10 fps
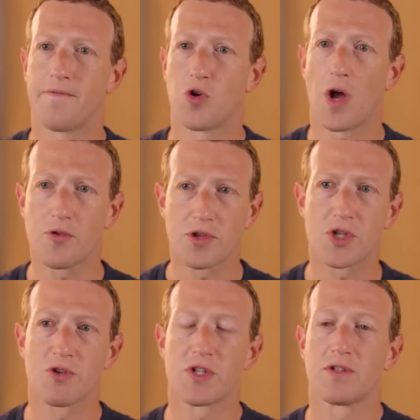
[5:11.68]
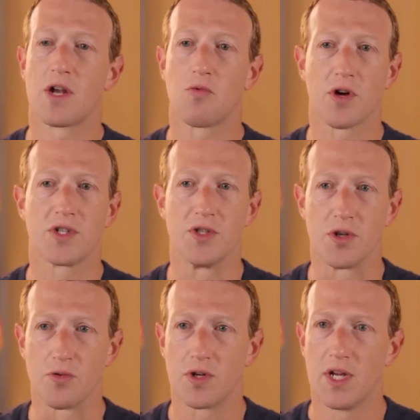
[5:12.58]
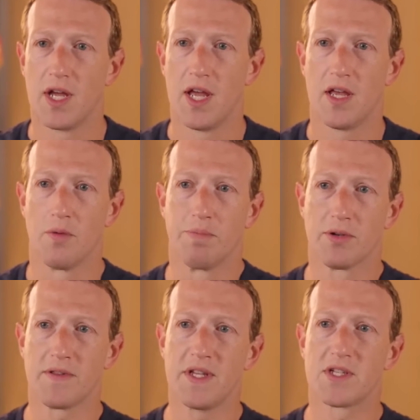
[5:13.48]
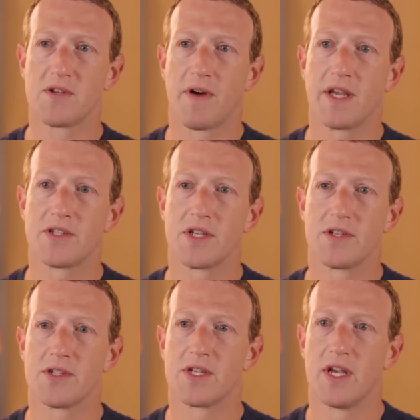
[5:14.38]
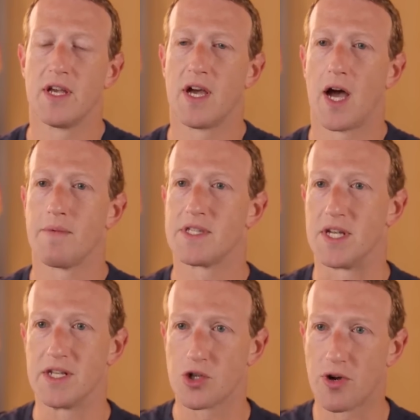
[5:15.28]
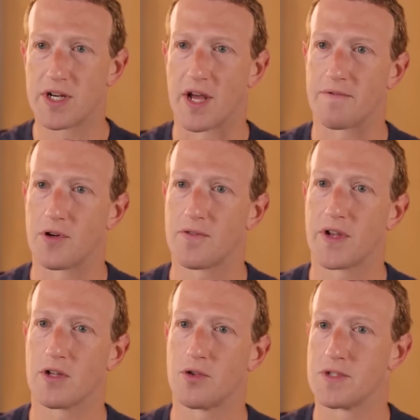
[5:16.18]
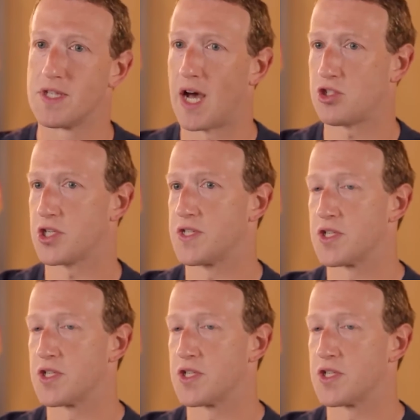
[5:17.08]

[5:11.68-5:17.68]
for others, there's still a lot of work to do. Building these devices, it's an integrated effort that includes not just